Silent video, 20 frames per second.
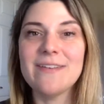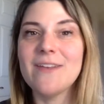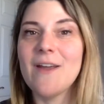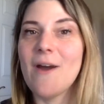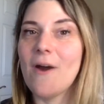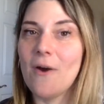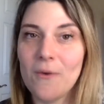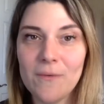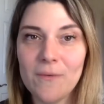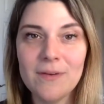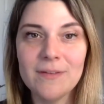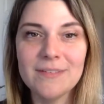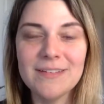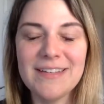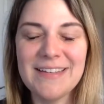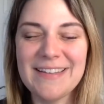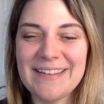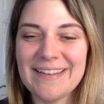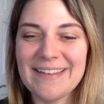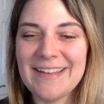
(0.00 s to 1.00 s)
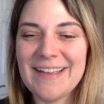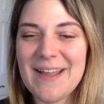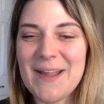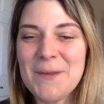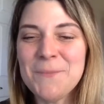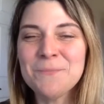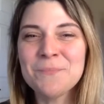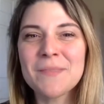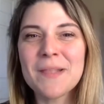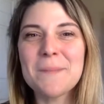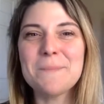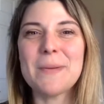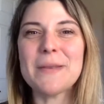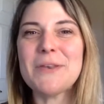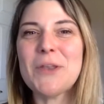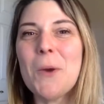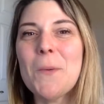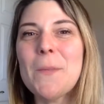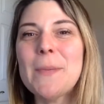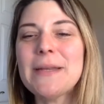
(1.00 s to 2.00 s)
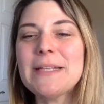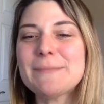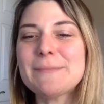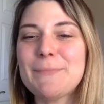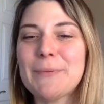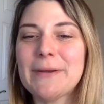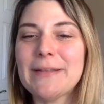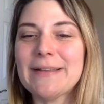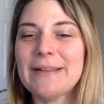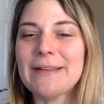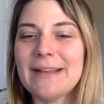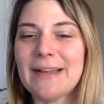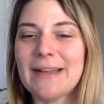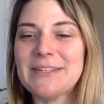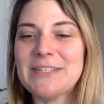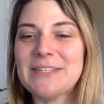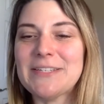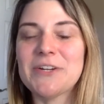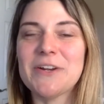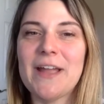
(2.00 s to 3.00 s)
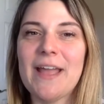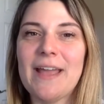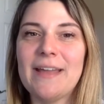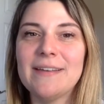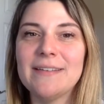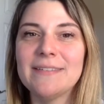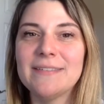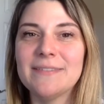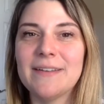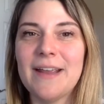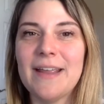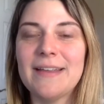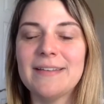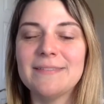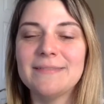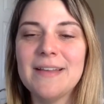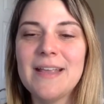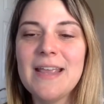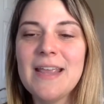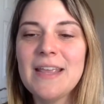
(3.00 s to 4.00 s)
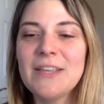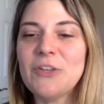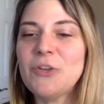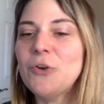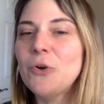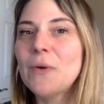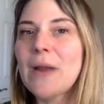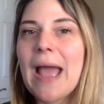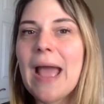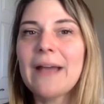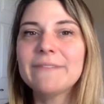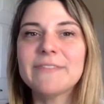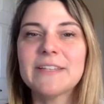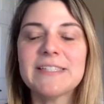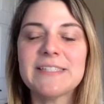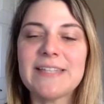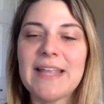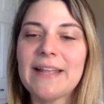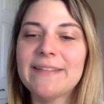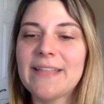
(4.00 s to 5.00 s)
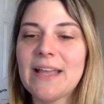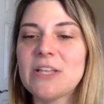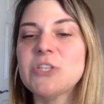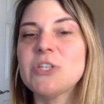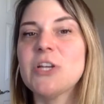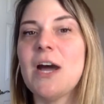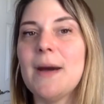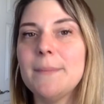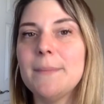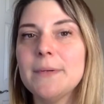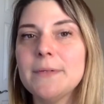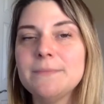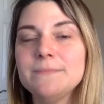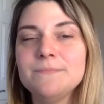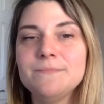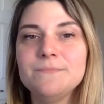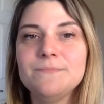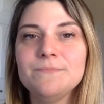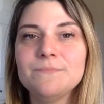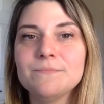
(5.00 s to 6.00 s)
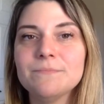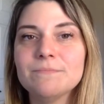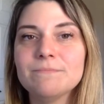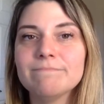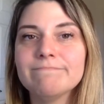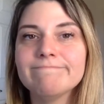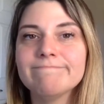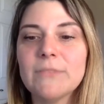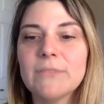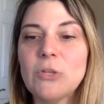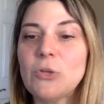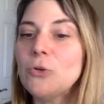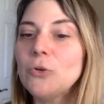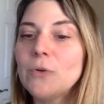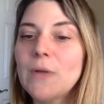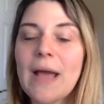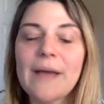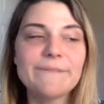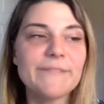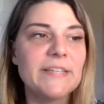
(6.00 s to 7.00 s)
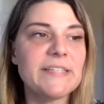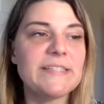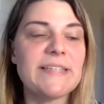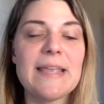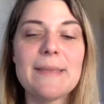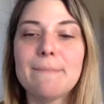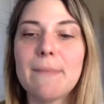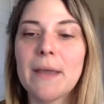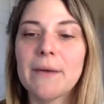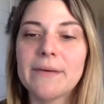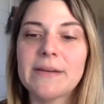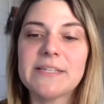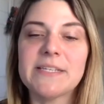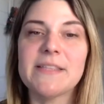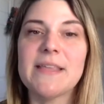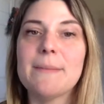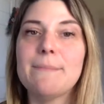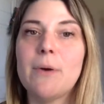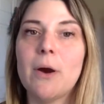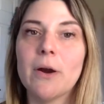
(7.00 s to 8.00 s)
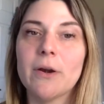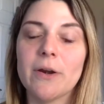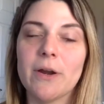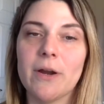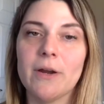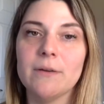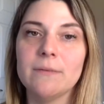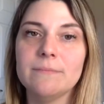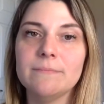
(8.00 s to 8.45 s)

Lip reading: No. But nobody's putting a gun to your head, right? You don't have to stay at that job. You don't have to stay married to that partner.